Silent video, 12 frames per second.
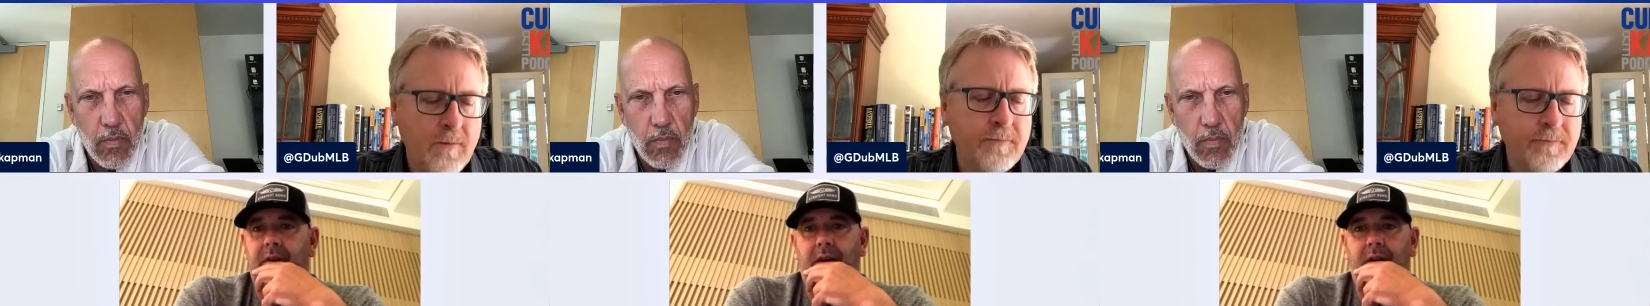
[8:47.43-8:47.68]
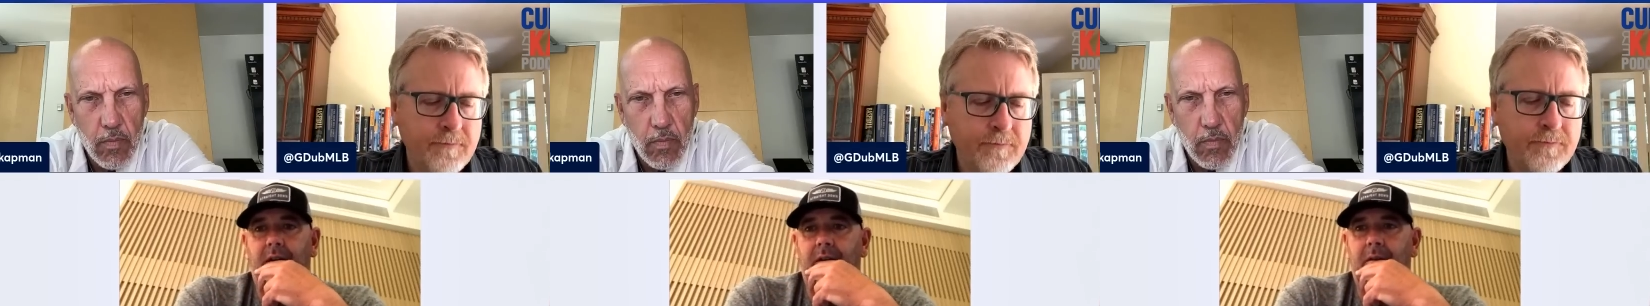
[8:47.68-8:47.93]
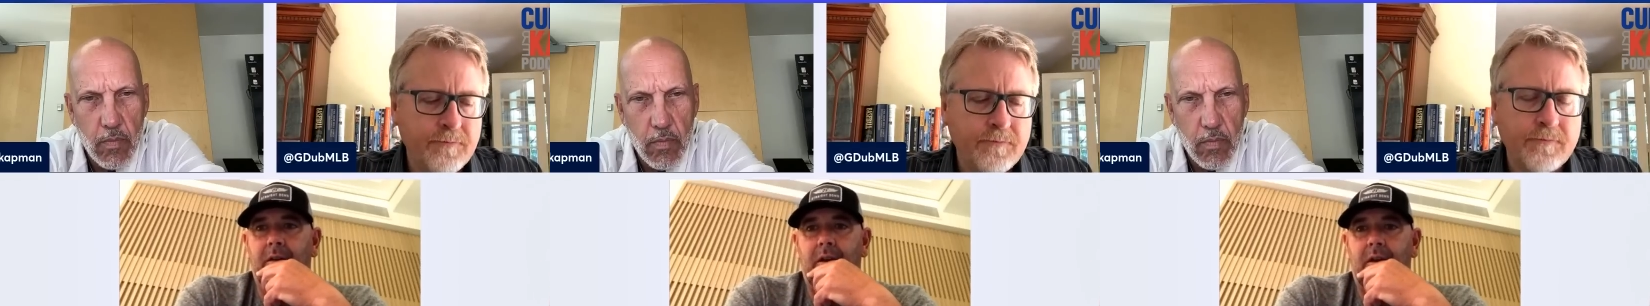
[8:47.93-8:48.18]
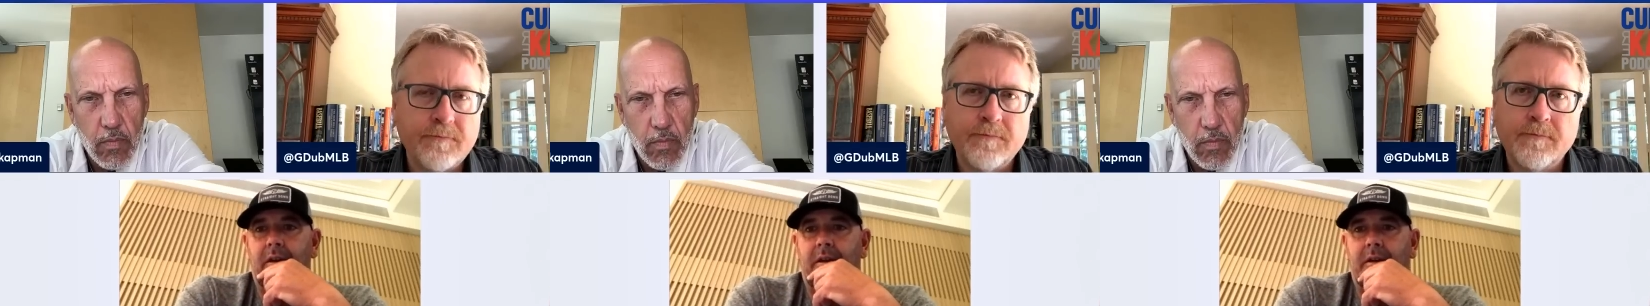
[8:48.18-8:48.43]
Speaker 1: Uh,
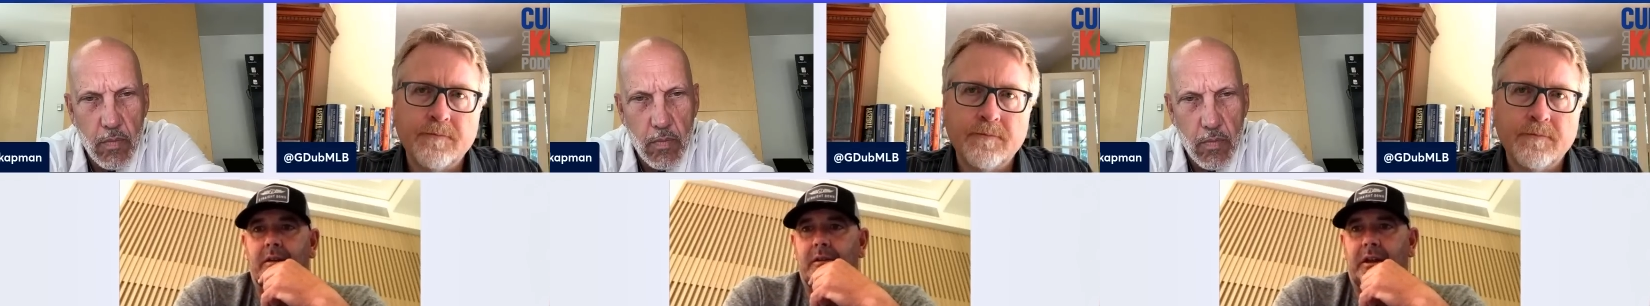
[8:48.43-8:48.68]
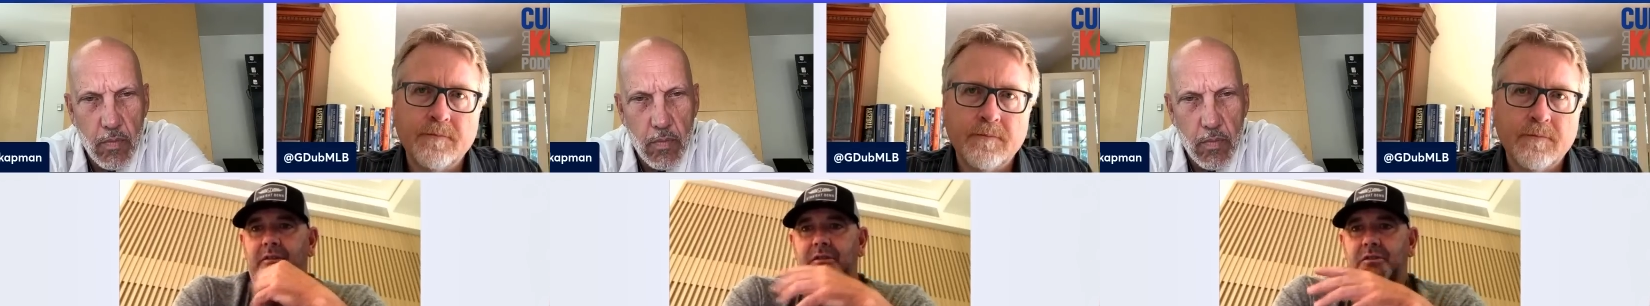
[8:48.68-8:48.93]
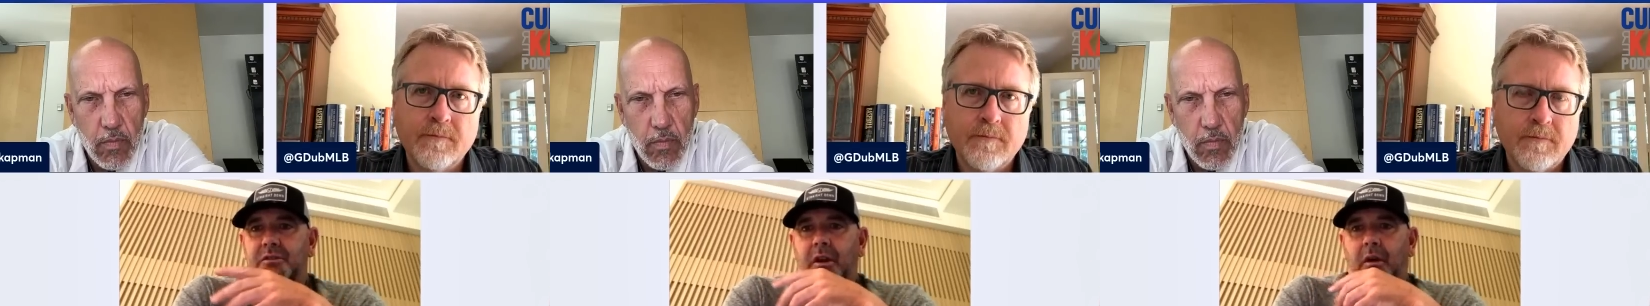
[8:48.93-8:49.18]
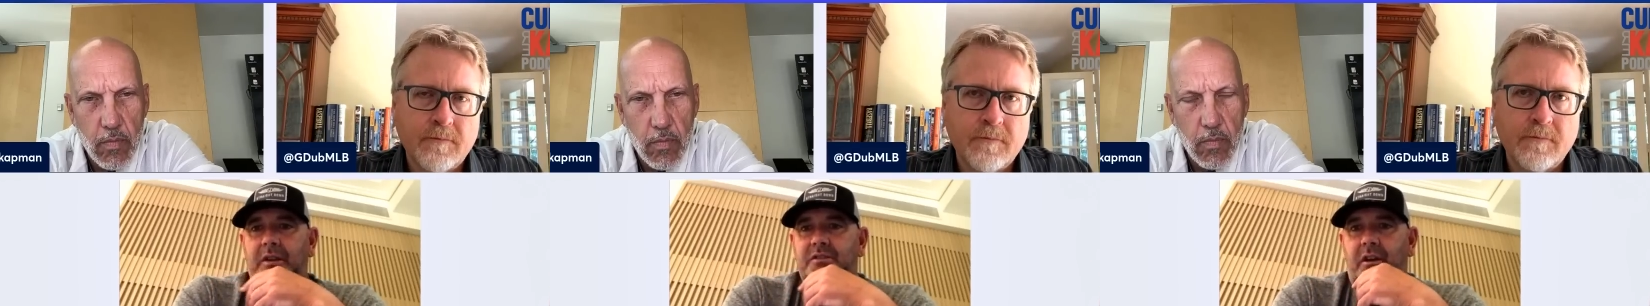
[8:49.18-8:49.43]
as you
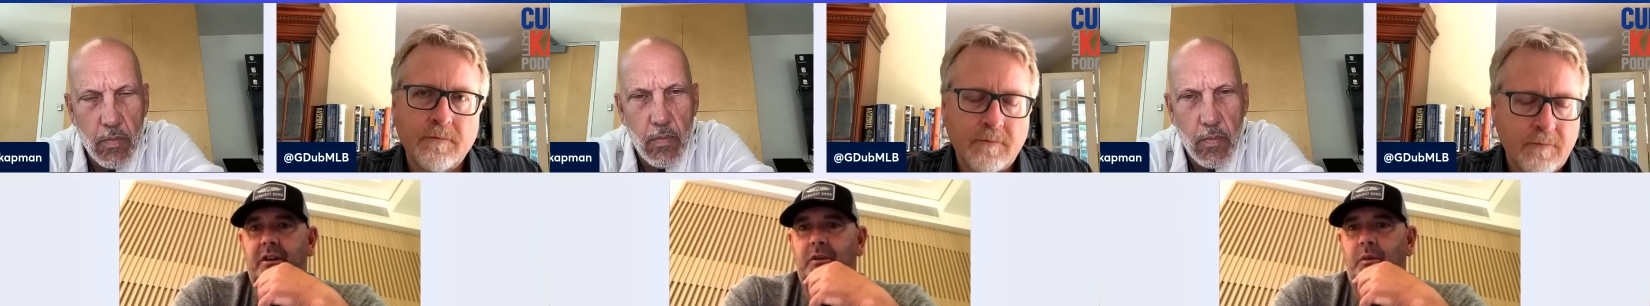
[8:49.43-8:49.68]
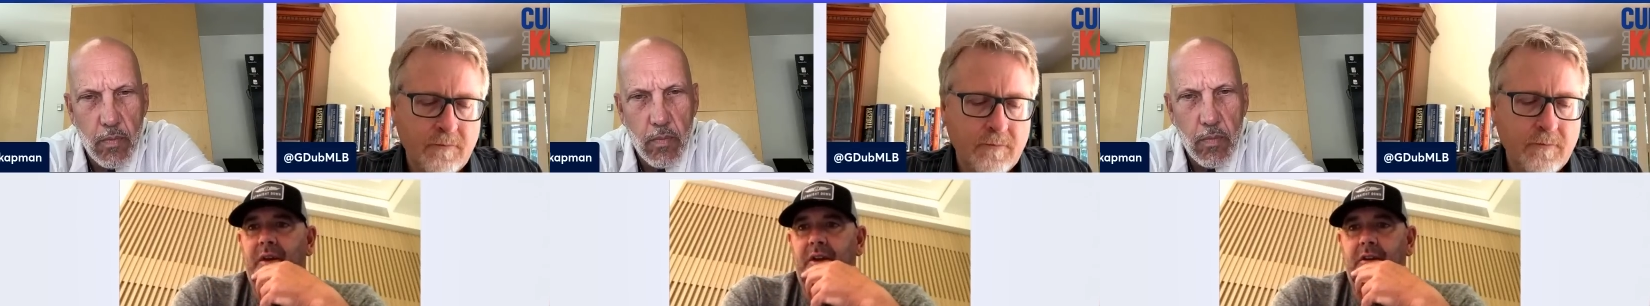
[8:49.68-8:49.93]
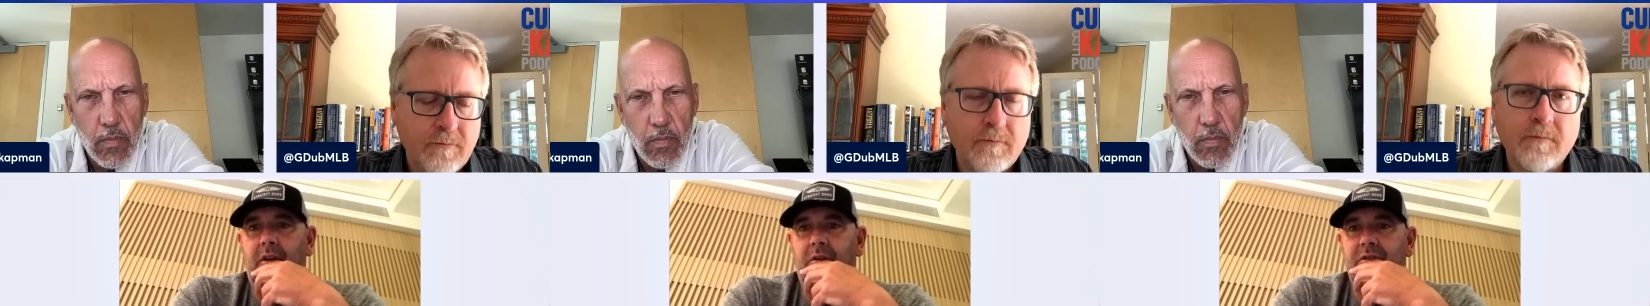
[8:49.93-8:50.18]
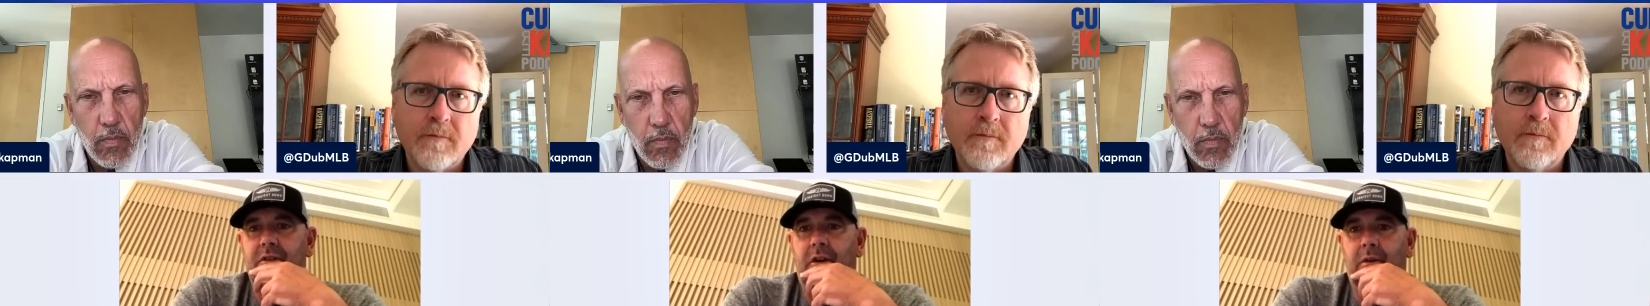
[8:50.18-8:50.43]
saw, I saw you a week ago
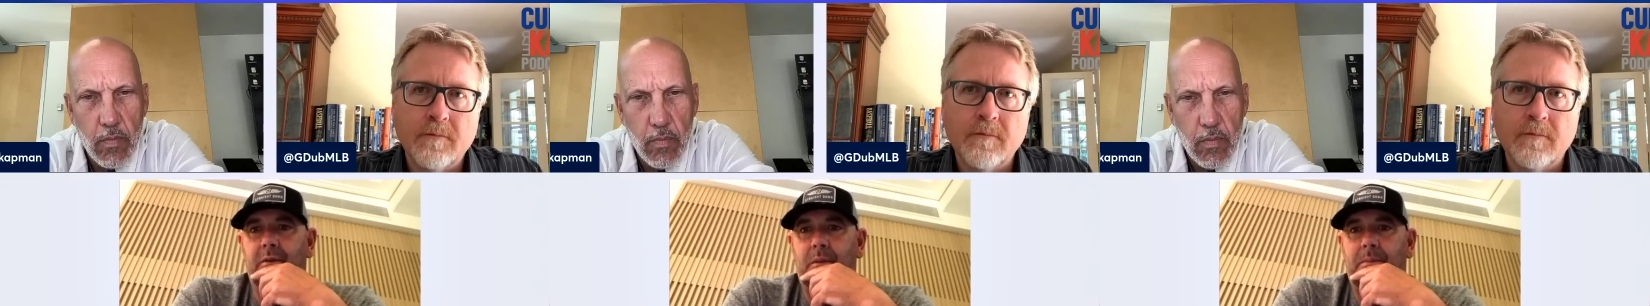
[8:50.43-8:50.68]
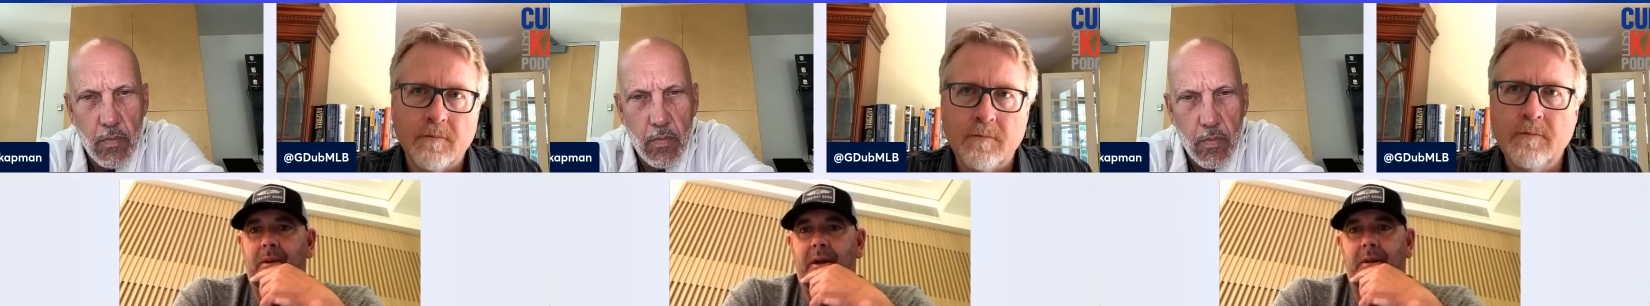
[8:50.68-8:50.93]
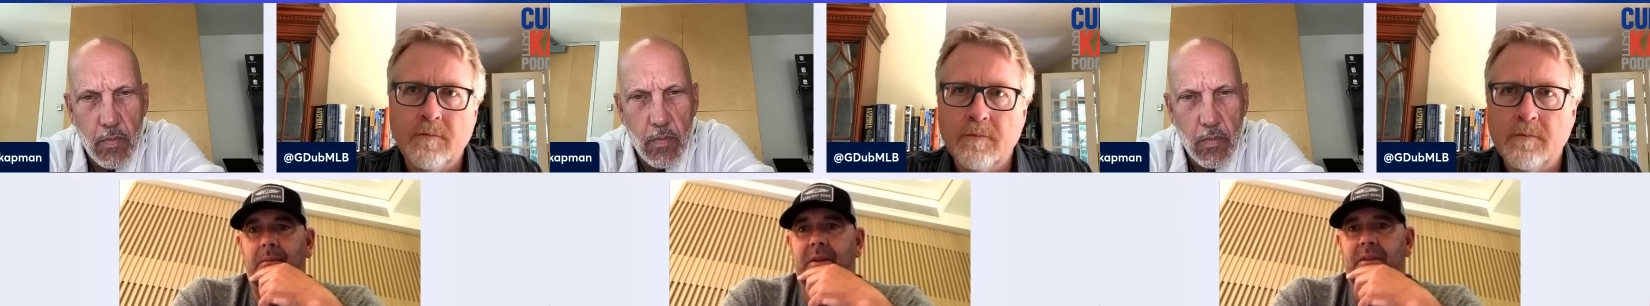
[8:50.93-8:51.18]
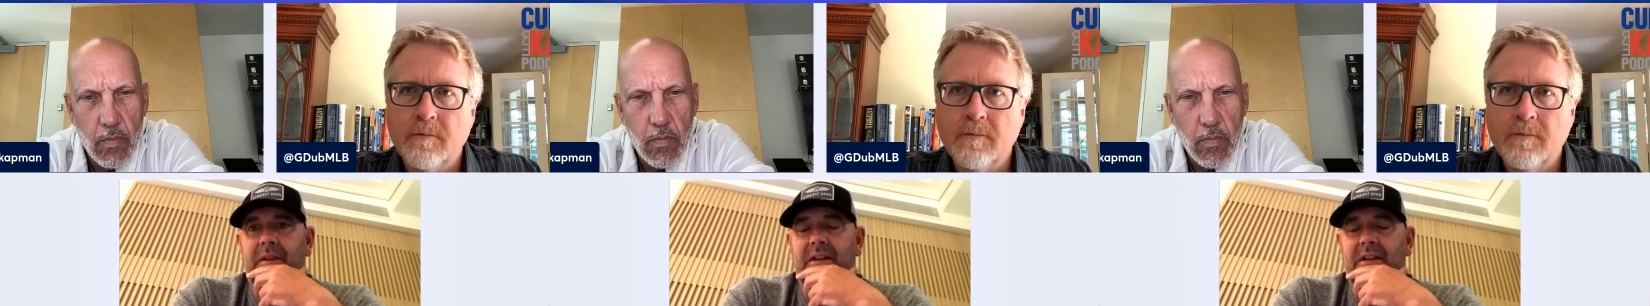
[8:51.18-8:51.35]
or so, and we mm-hmm. played them.